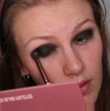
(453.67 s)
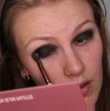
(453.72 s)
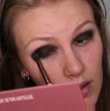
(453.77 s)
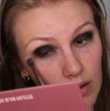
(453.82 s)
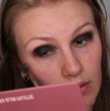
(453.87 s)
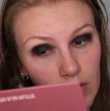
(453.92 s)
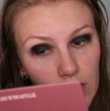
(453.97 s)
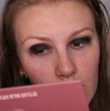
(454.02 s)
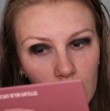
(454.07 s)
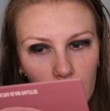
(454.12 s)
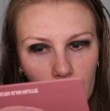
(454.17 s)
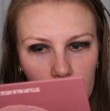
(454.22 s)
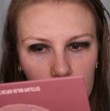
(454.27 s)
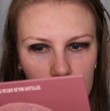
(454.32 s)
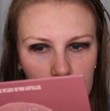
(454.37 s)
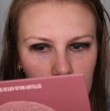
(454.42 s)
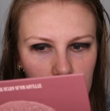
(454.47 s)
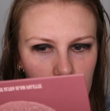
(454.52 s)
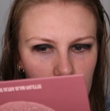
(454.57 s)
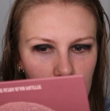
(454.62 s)
Even though
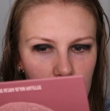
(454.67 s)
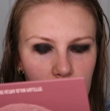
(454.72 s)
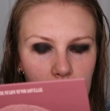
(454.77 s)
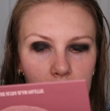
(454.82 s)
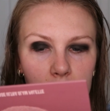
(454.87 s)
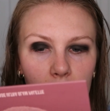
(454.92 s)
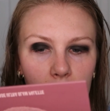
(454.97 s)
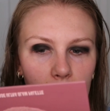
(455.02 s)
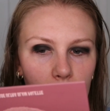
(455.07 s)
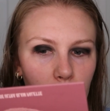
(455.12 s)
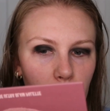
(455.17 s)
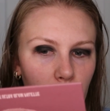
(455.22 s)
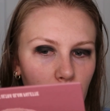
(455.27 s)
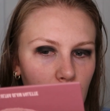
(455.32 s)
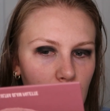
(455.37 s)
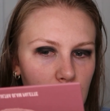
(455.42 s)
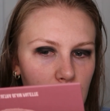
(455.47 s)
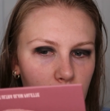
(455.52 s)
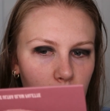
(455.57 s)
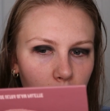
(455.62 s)
it's the same
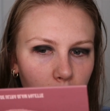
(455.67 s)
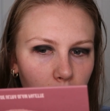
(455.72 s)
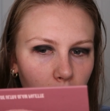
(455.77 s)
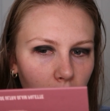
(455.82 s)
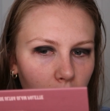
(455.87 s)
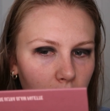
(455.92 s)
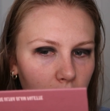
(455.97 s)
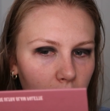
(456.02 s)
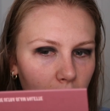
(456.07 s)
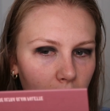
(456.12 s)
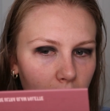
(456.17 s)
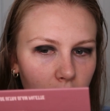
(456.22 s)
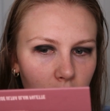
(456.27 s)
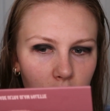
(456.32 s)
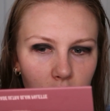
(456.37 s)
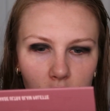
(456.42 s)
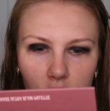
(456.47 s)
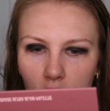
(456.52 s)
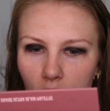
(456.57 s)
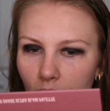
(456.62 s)
placement, but
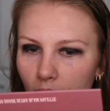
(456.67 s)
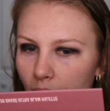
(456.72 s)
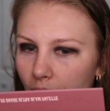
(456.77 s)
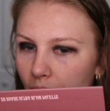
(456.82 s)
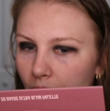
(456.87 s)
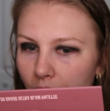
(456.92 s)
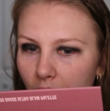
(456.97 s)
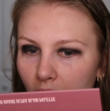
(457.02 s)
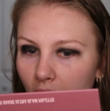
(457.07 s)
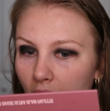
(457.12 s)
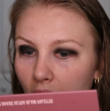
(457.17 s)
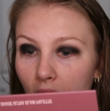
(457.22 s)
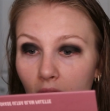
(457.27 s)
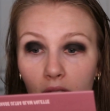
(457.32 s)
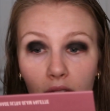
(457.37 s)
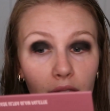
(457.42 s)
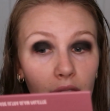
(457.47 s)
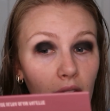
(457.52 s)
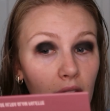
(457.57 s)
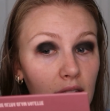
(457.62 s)

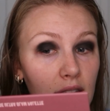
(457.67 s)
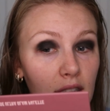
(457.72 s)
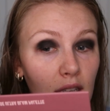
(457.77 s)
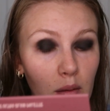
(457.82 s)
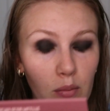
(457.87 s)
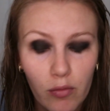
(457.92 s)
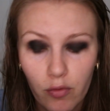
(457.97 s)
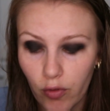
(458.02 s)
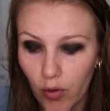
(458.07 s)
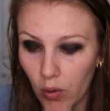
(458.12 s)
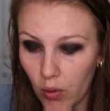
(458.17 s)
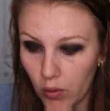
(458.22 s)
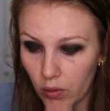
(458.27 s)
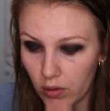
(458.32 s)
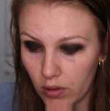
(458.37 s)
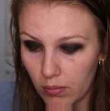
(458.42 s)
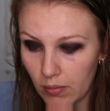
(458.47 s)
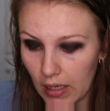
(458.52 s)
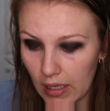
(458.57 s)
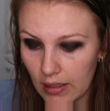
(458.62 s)
that dumb
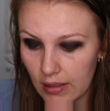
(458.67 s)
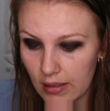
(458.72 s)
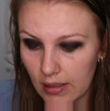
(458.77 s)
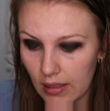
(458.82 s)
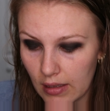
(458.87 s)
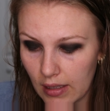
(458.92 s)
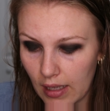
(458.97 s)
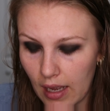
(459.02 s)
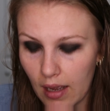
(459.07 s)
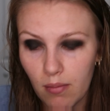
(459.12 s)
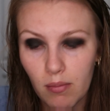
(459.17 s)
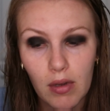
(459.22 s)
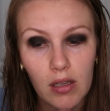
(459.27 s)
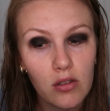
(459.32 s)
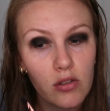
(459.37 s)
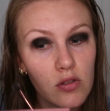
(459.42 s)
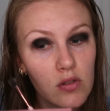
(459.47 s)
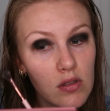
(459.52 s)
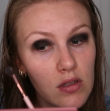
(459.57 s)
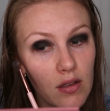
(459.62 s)
fold makes it that
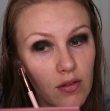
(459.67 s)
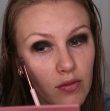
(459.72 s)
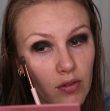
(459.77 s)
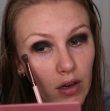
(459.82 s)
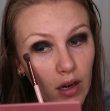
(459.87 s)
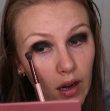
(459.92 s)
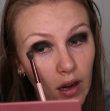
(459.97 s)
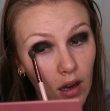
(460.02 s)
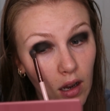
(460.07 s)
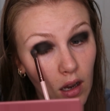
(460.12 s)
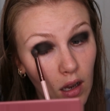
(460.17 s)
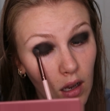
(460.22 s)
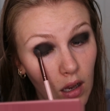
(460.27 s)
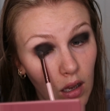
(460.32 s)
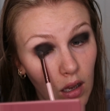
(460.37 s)
much different.